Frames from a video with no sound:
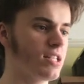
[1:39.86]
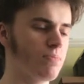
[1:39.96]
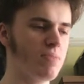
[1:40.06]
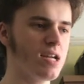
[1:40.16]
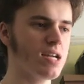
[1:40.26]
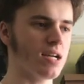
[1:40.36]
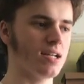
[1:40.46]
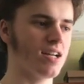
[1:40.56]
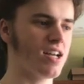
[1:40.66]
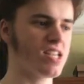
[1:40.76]
it be?
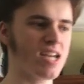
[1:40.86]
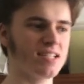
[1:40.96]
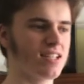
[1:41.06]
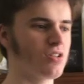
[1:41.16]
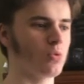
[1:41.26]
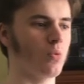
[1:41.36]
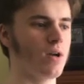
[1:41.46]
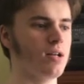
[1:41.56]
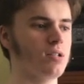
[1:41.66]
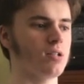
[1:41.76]
Yes, it
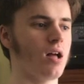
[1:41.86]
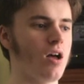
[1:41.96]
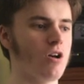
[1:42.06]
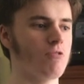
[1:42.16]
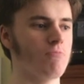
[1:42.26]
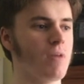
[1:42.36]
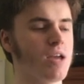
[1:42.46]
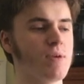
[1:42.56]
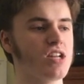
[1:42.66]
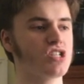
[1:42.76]
will.
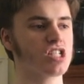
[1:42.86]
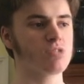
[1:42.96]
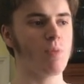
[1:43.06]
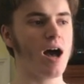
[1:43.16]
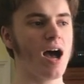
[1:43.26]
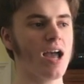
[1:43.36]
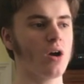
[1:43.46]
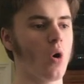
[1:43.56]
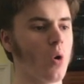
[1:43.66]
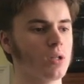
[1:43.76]
Maybe just by
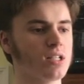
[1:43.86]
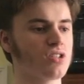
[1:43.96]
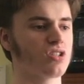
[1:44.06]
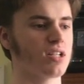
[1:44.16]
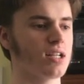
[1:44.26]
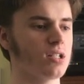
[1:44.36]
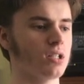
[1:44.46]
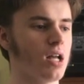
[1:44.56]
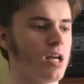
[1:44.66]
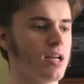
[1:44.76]
holding
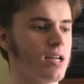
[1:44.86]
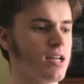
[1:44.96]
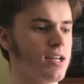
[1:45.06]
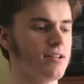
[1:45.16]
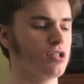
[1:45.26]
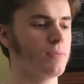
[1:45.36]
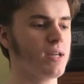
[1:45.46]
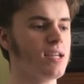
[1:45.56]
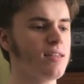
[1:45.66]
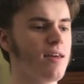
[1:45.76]
still, it'll
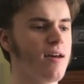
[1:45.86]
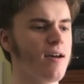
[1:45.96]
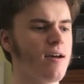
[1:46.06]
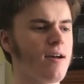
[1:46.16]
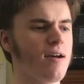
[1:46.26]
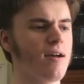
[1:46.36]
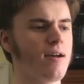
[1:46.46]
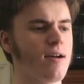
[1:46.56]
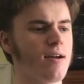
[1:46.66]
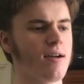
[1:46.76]
be
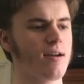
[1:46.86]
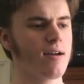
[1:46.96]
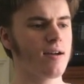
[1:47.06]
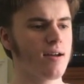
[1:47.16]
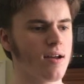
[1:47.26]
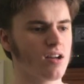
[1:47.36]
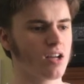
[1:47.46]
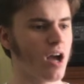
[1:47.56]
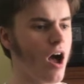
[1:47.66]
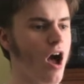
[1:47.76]
there.
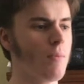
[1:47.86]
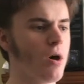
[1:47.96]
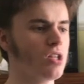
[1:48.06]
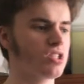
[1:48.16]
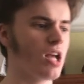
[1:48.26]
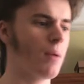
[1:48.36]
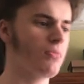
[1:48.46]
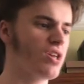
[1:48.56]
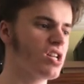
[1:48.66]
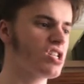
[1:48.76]
Come on,
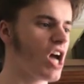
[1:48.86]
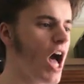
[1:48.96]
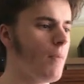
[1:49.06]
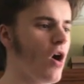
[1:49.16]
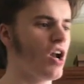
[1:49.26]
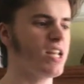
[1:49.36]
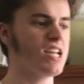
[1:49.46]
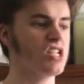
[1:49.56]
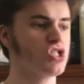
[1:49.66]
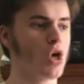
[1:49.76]
something, come on
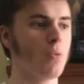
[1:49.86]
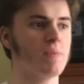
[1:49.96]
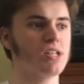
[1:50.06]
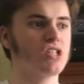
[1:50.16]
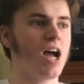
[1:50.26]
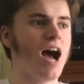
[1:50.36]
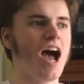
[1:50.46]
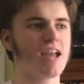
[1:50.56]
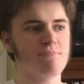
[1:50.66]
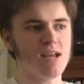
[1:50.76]
in. Don't be
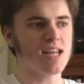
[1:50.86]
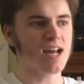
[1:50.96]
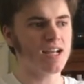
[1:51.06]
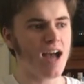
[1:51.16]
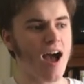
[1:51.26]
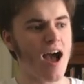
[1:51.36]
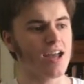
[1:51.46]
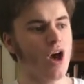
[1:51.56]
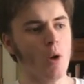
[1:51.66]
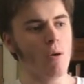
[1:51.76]
shy, meet a
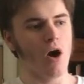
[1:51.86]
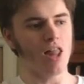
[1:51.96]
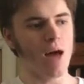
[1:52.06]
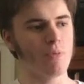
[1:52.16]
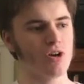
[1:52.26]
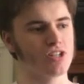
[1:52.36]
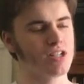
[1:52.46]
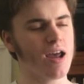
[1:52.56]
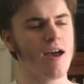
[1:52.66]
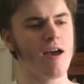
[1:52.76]
guy. Pull up a
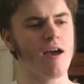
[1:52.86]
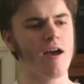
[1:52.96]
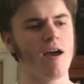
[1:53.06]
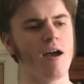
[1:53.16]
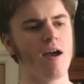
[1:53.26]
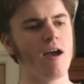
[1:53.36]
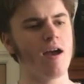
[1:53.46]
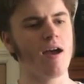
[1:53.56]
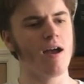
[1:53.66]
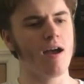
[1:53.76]

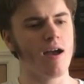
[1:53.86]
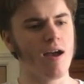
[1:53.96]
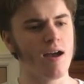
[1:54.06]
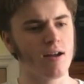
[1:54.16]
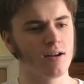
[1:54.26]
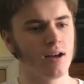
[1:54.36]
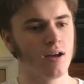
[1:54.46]
chair.